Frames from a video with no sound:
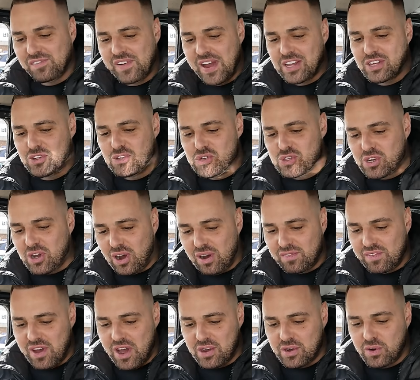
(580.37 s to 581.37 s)
thank you to
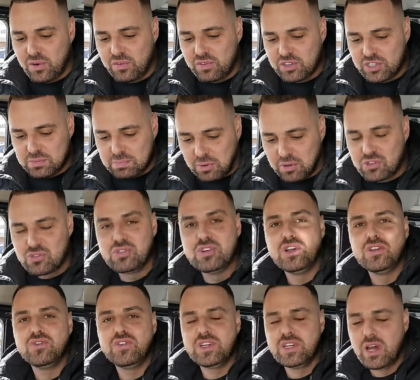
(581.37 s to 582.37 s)
Car Vertical for sponsoring
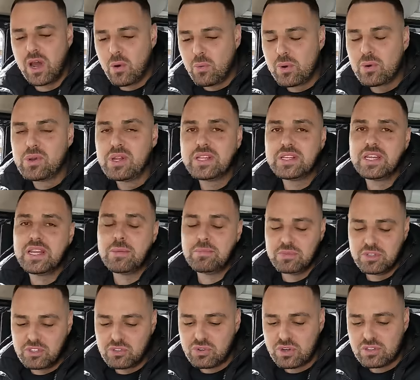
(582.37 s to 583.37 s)
this video. I will link them in
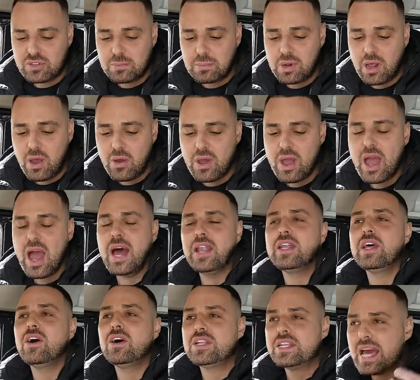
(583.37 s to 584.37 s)
the description below.
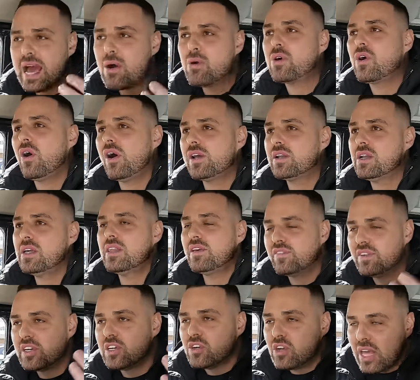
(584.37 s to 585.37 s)
And they are now kindly,
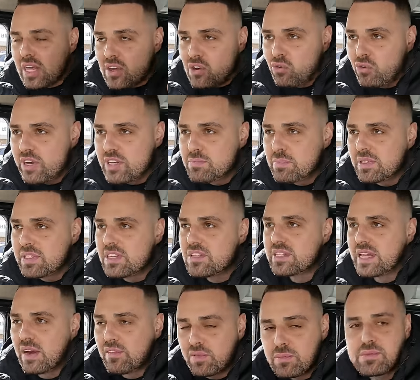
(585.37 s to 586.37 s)
they've increased my
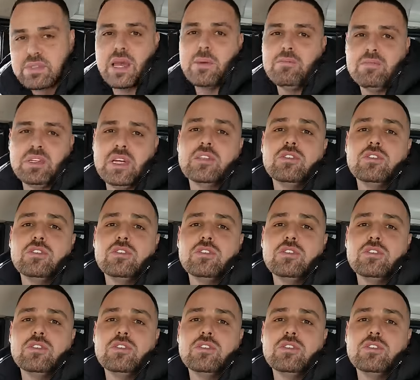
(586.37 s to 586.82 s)
discount from 10% to